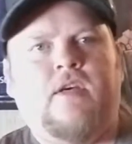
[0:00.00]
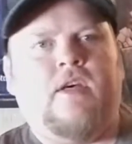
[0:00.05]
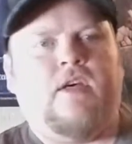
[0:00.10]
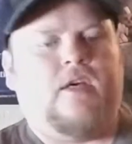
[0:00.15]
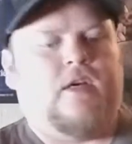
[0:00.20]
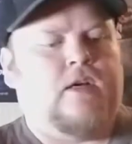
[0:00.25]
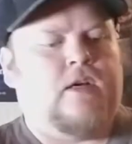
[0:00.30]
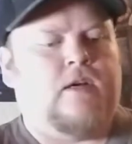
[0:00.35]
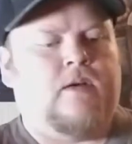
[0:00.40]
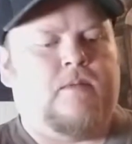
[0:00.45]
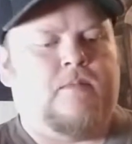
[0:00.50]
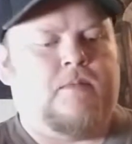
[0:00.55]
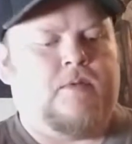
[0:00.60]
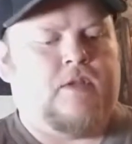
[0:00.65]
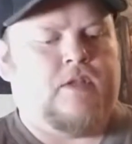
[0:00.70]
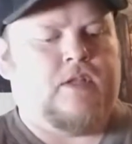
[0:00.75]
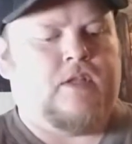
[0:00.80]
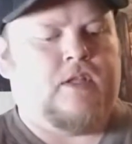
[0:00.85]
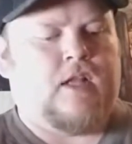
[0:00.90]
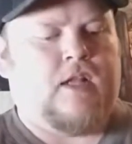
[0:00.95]
And
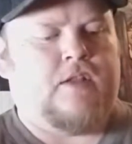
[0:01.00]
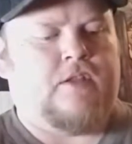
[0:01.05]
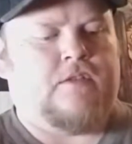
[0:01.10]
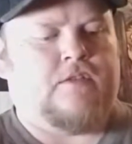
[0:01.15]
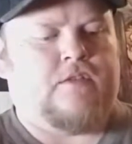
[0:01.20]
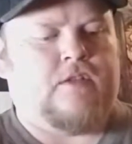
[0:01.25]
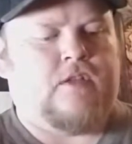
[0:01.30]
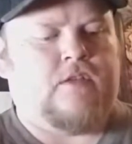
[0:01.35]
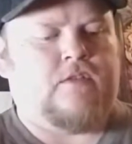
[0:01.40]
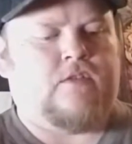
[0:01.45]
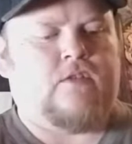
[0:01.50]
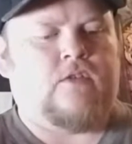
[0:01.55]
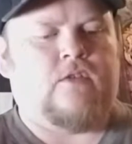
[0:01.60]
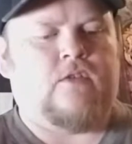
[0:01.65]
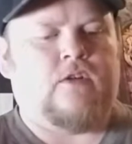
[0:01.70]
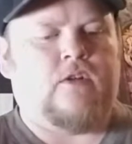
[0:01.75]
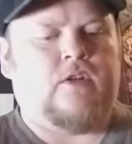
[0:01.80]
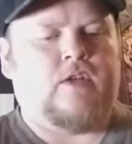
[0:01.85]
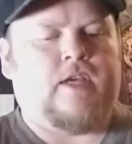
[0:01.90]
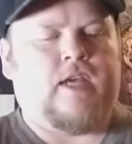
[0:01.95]
a lot of these CDs too, you
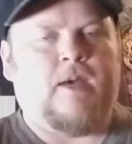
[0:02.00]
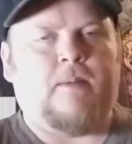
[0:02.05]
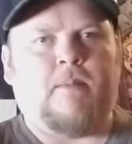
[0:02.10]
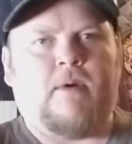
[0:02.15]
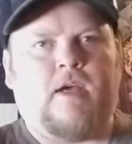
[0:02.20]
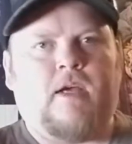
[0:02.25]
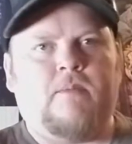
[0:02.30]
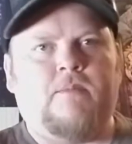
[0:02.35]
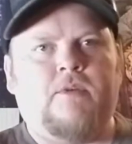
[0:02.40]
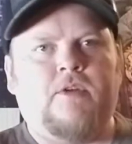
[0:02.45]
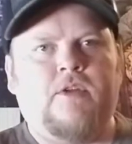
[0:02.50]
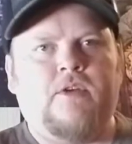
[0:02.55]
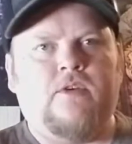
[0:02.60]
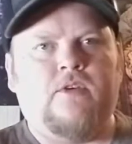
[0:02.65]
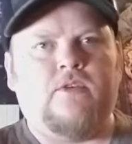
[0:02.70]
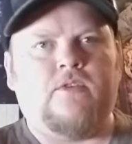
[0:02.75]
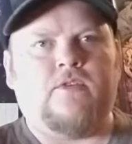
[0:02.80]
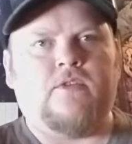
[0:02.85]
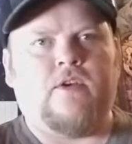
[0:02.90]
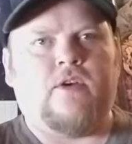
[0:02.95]
know, you can't buy them
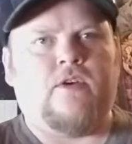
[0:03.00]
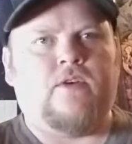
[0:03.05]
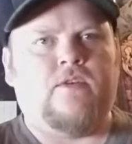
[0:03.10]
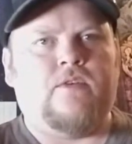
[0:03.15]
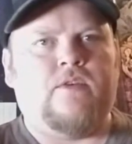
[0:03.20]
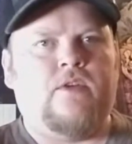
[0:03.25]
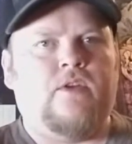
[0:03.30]
new, so